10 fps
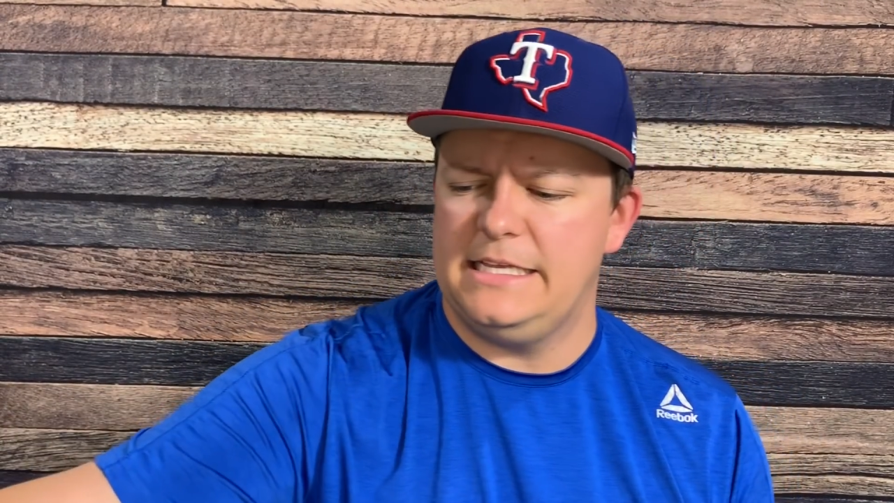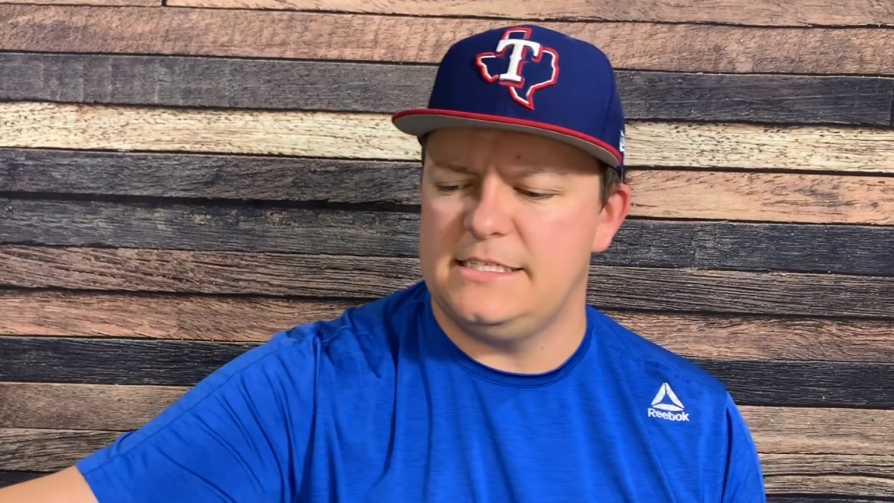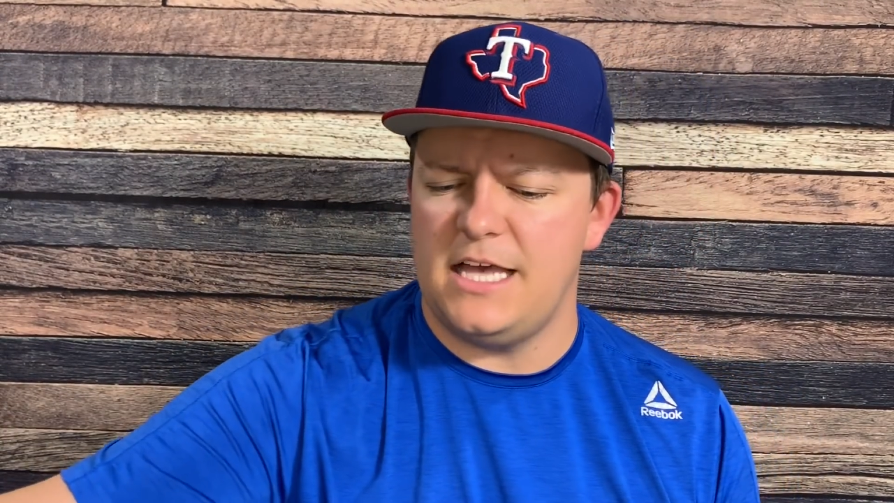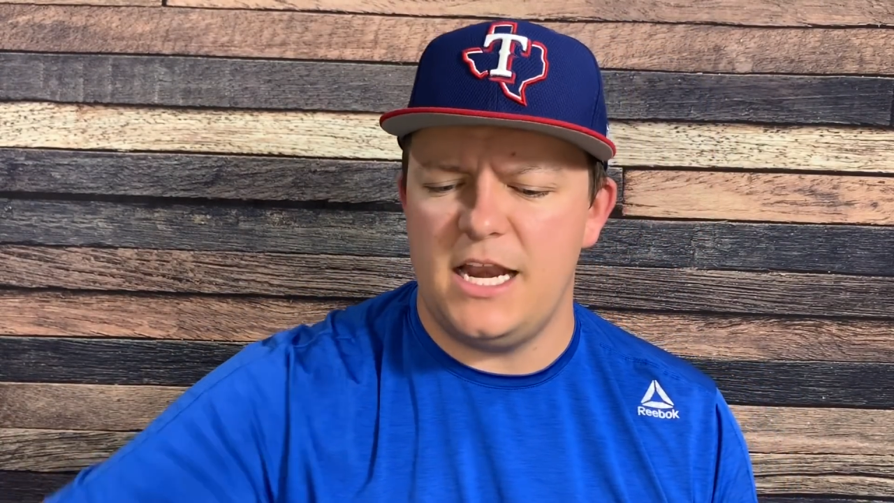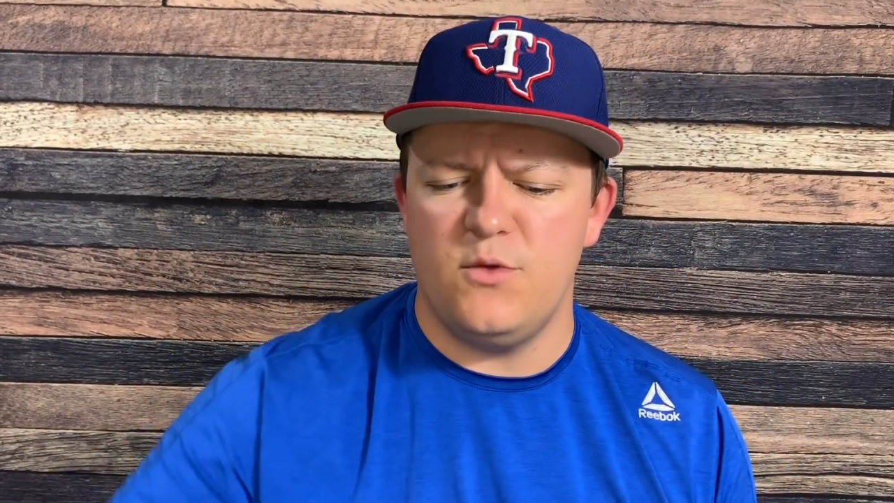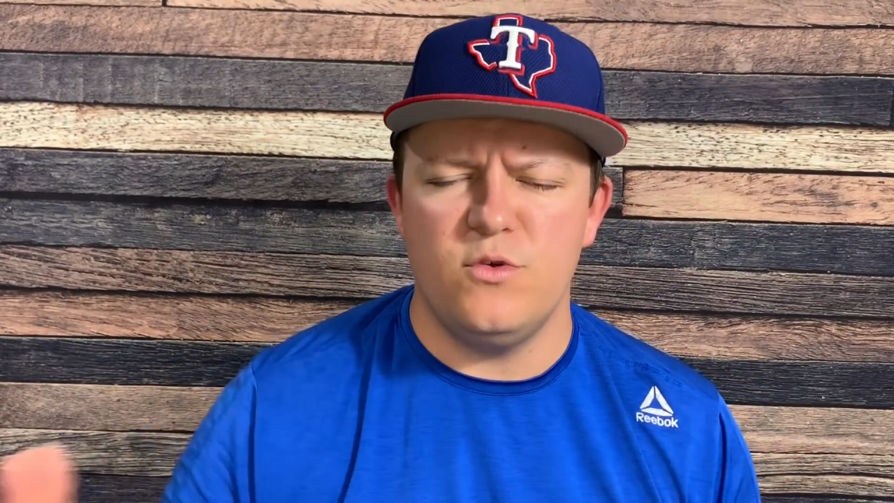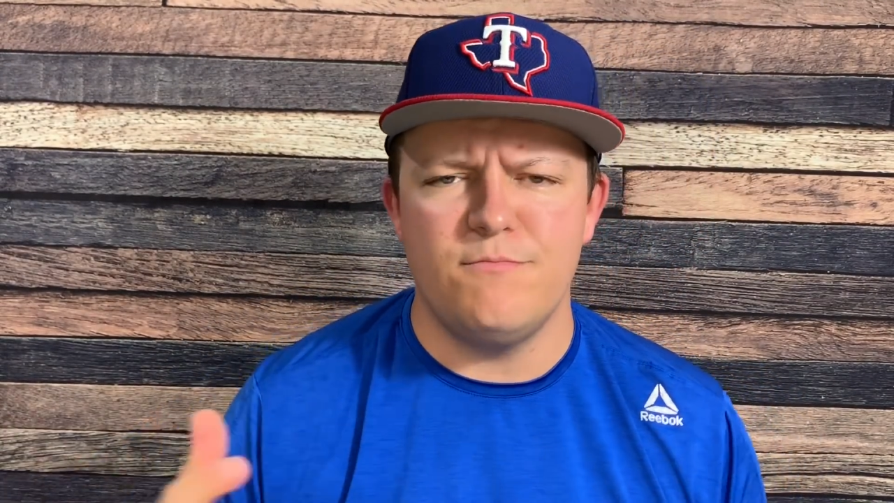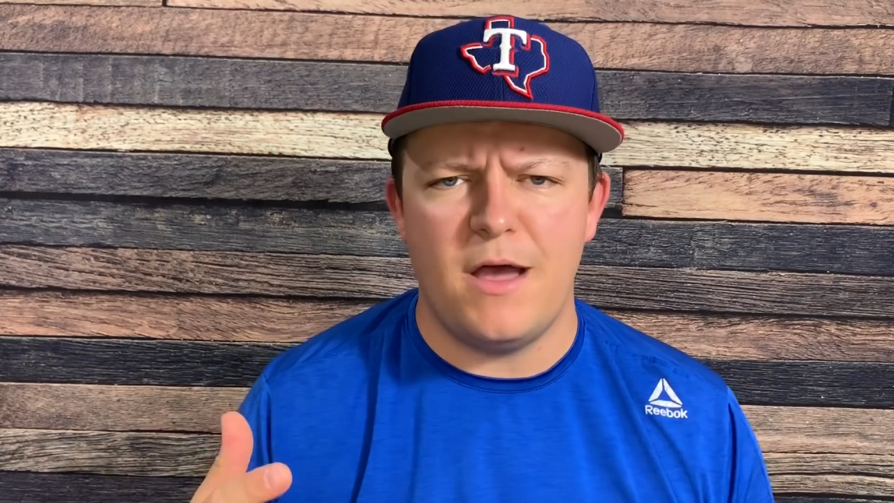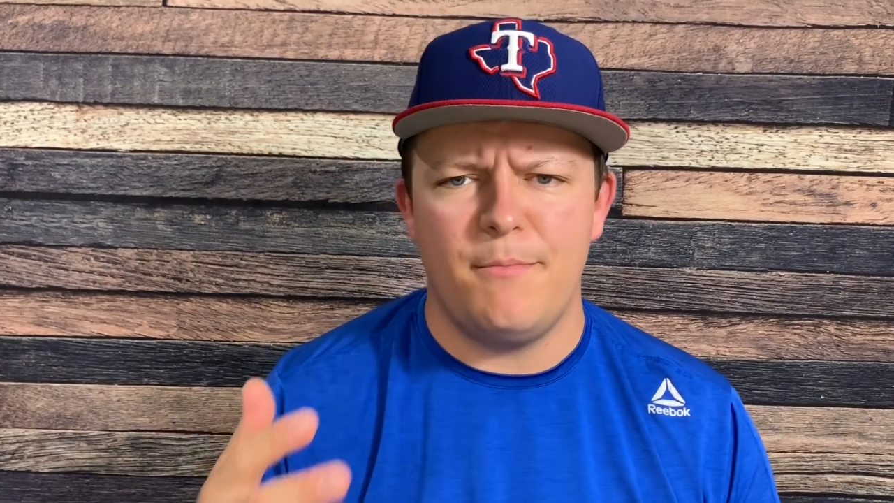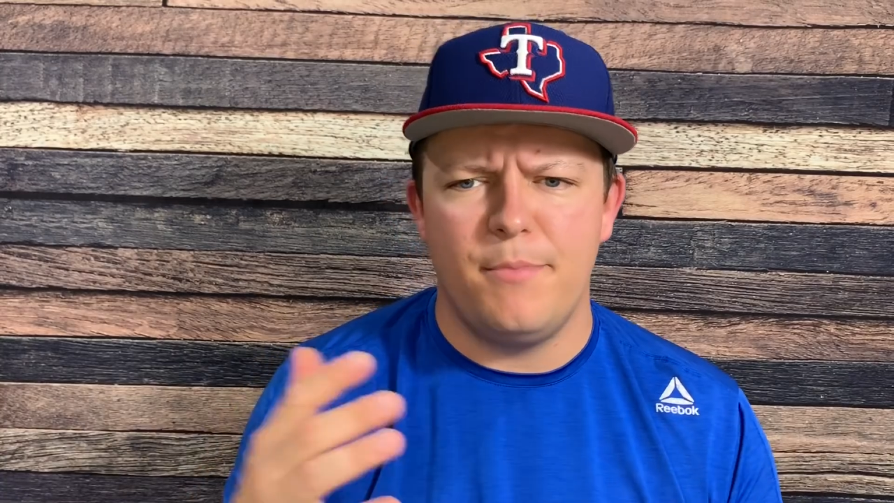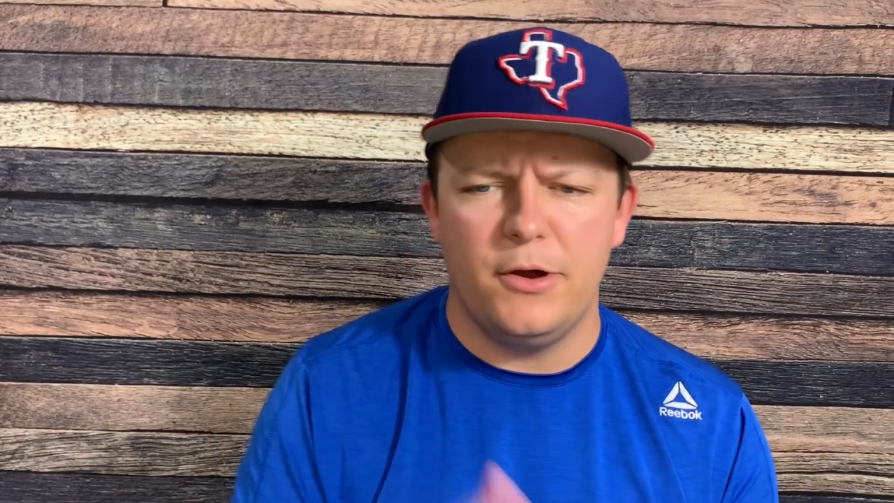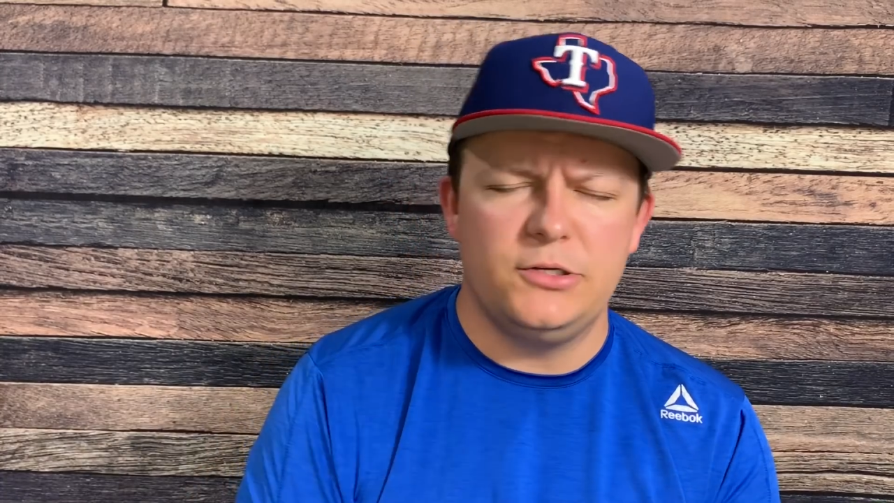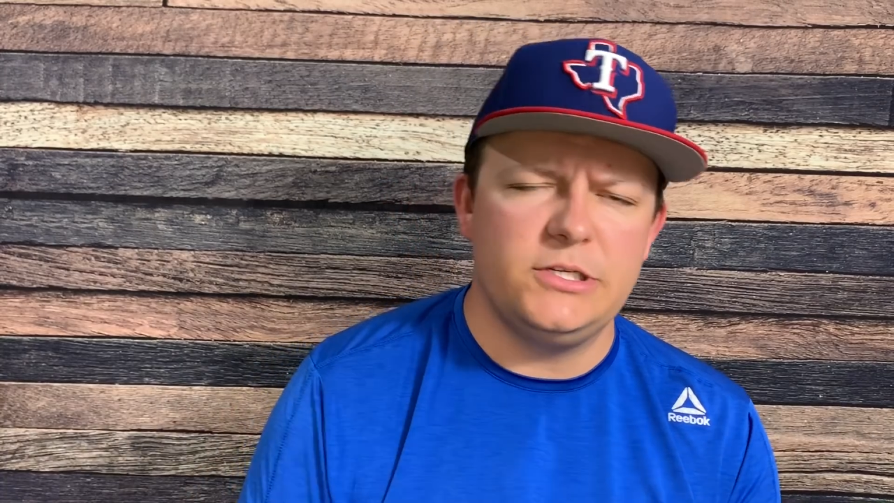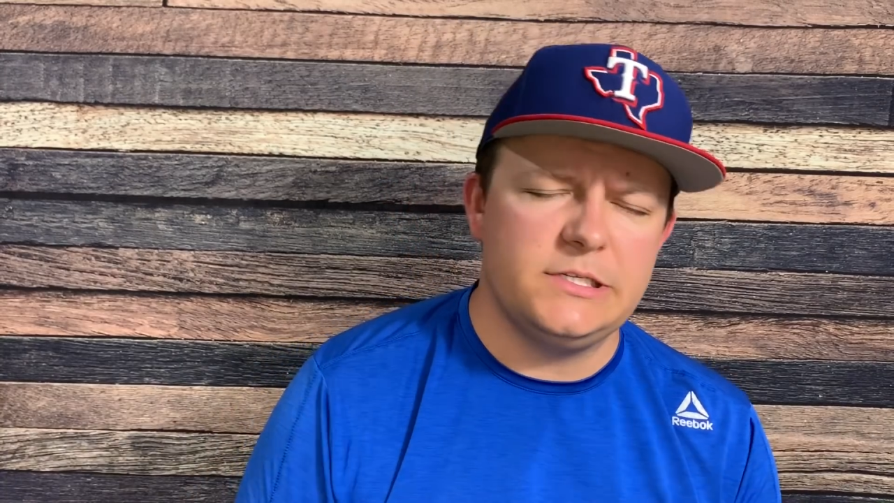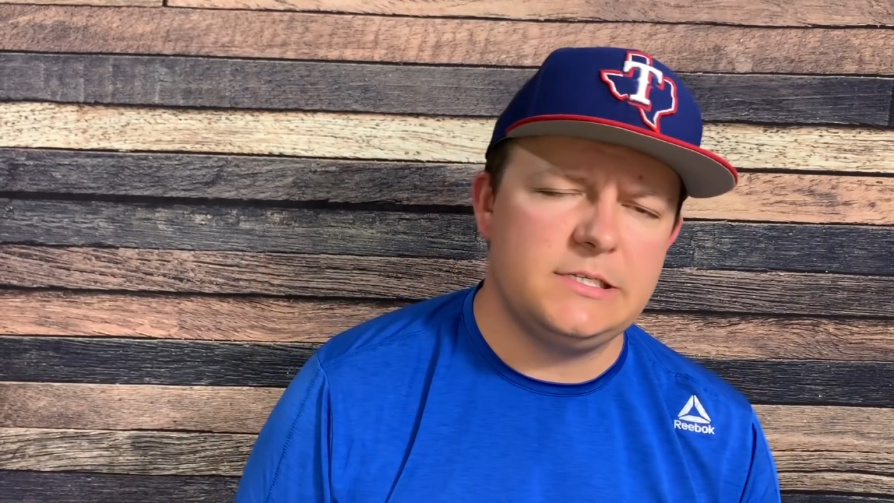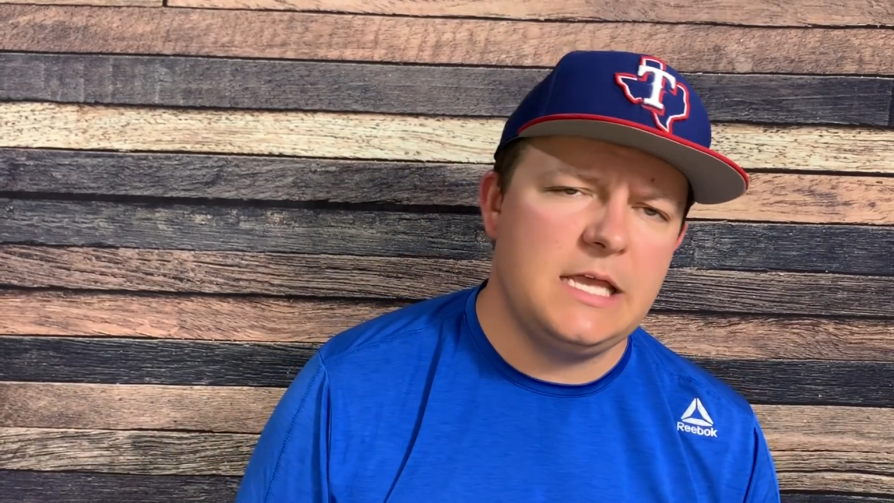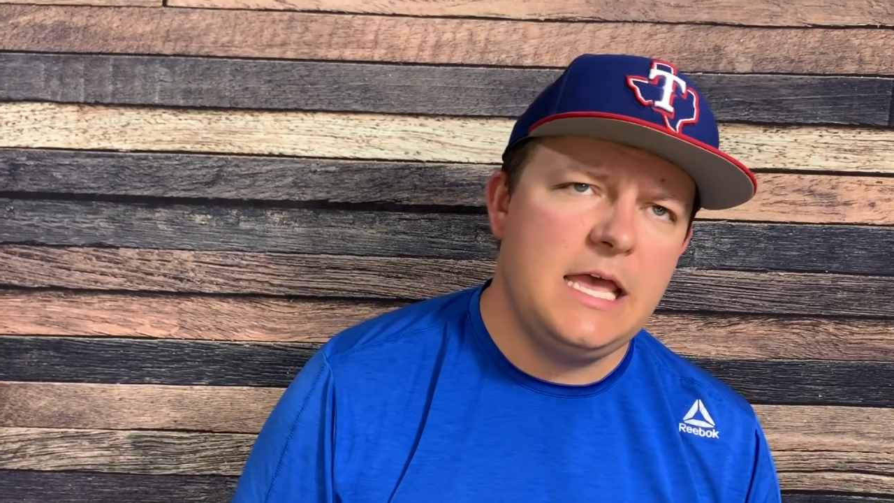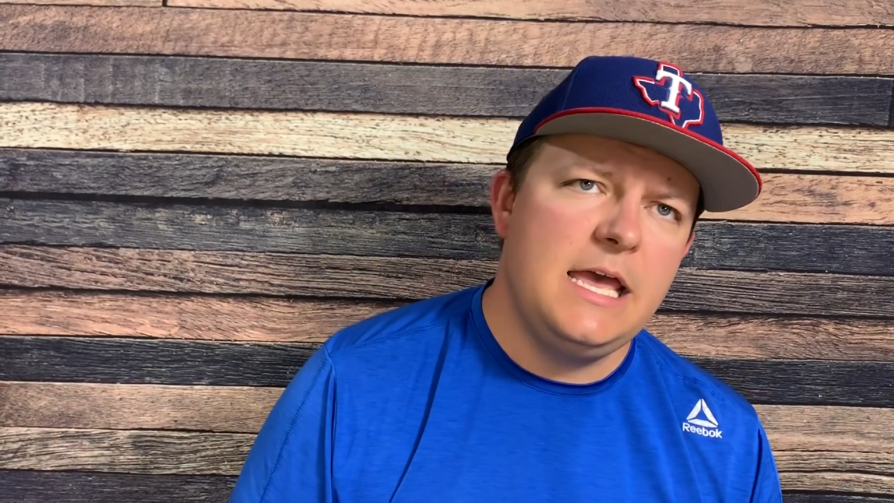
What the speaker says: excited with my purchase.